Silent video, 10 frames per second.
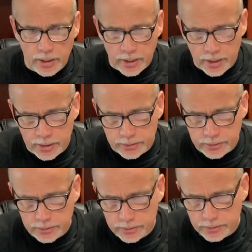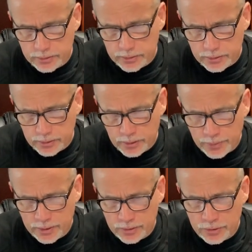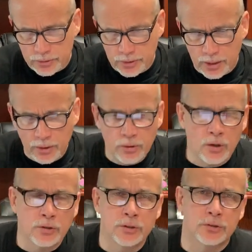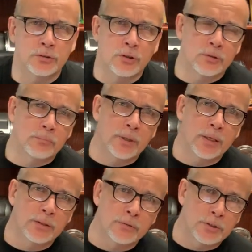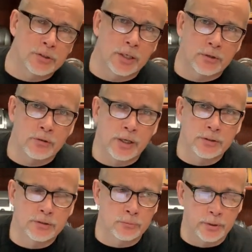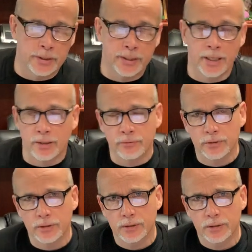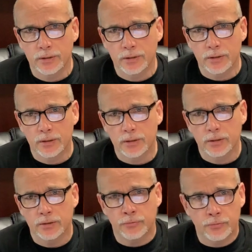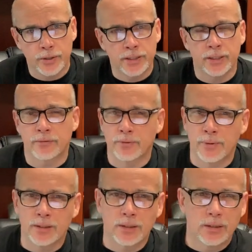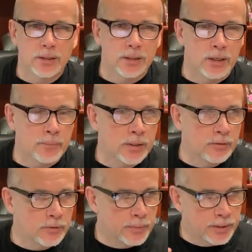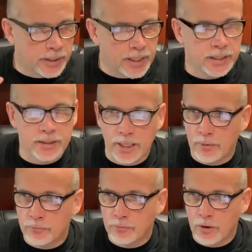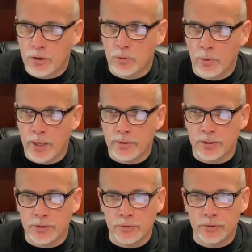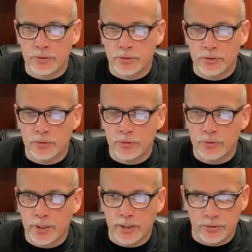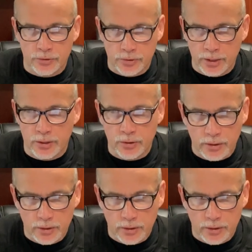And I mean, how hard could your heart be to reject Christ and what He gave? The free gift. I mean, have you been taken that far away that you can't see,